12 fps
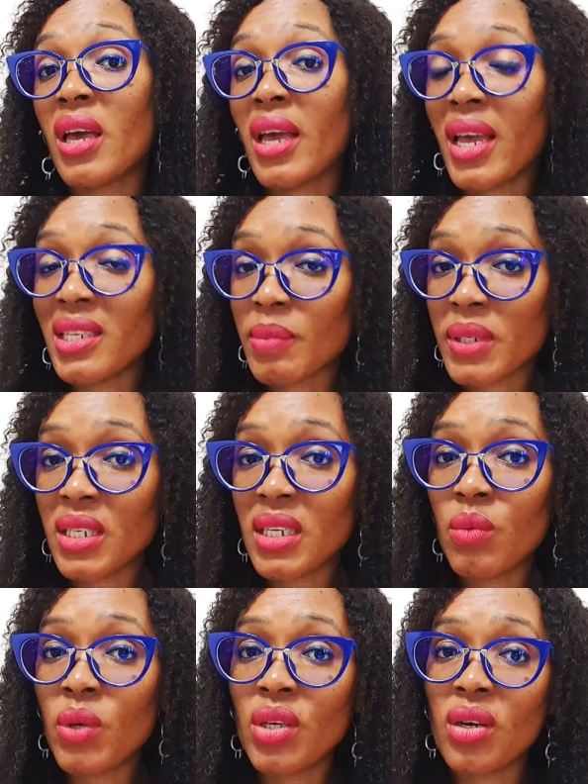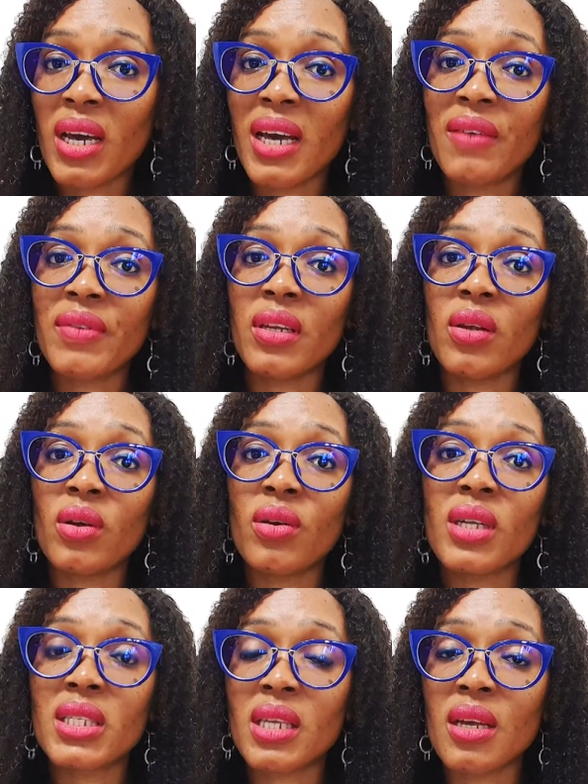especially when you have a
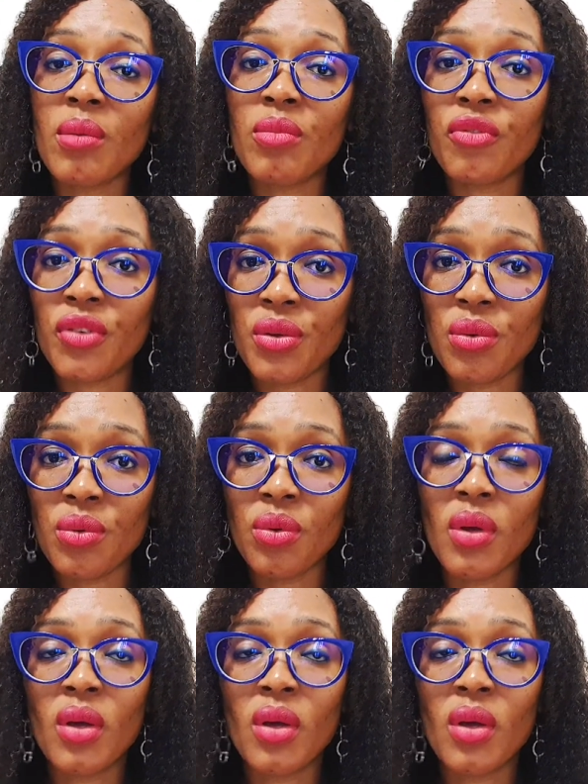long-term view.